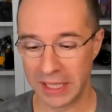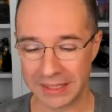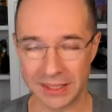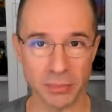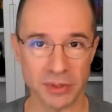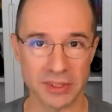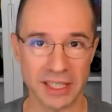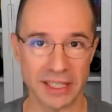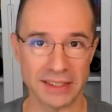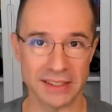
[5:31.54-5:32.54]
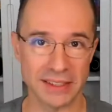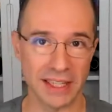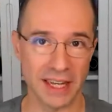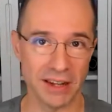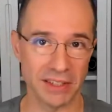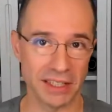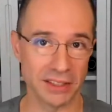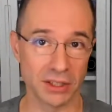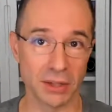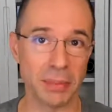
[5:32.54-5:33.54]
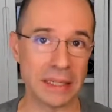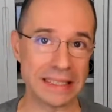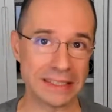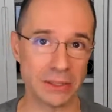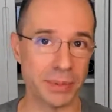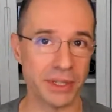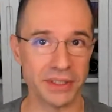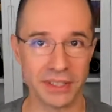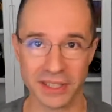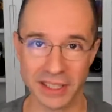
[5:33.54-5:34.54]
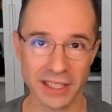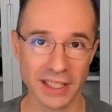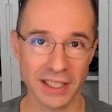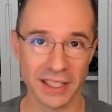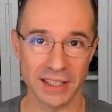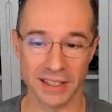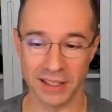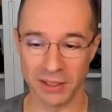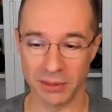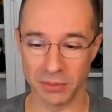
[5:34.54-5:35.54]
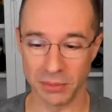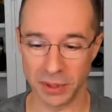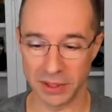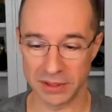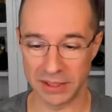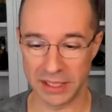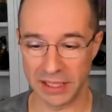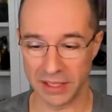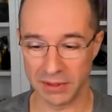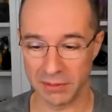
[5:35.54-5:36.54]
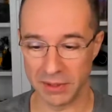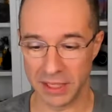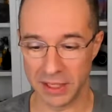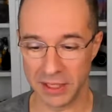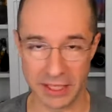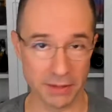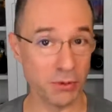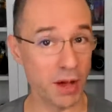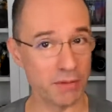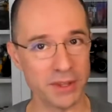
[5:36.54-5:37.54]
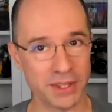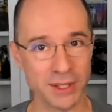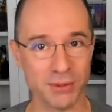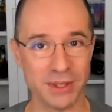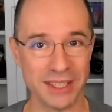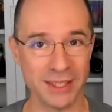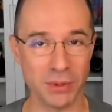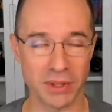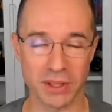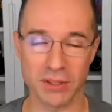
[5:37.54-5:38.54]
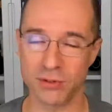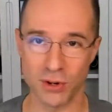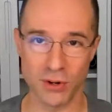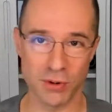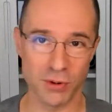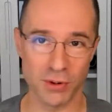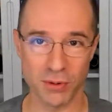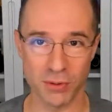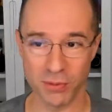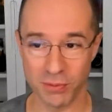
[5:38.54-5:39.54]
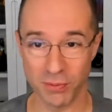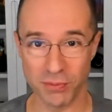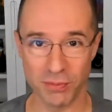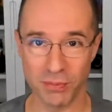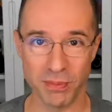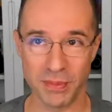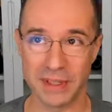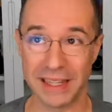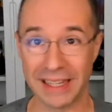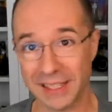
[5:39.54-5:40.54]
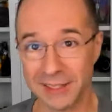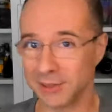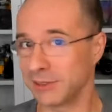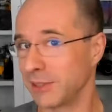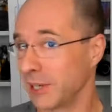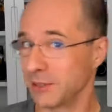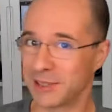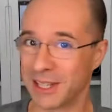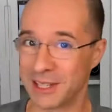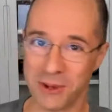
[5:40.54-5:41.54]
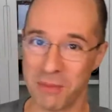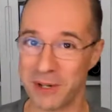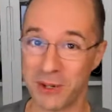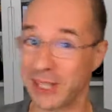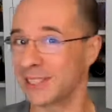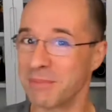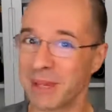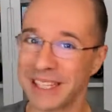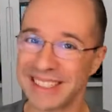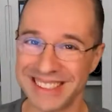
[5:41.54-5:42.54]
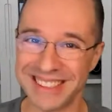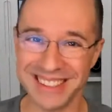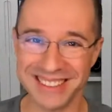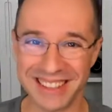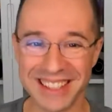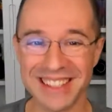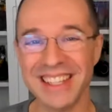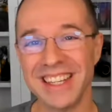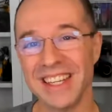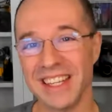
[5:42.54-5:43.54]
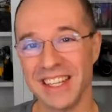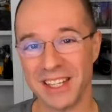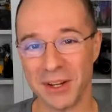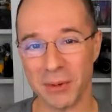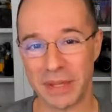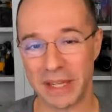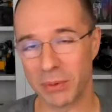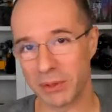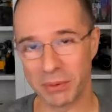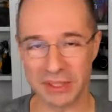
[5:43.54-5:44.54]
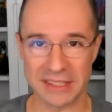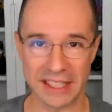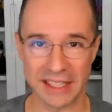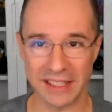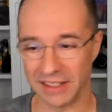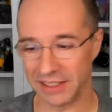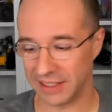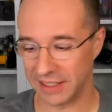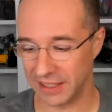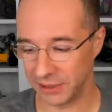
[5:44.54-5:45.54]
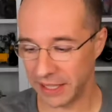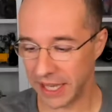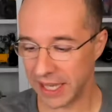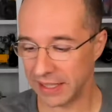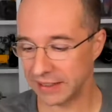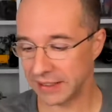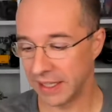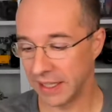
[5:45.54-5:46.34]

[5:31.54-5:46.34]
simple sites, and they have they're completely superior, because they give you everything you need with so less, it's so much less complexity, right? But then when you want to scale, you can't.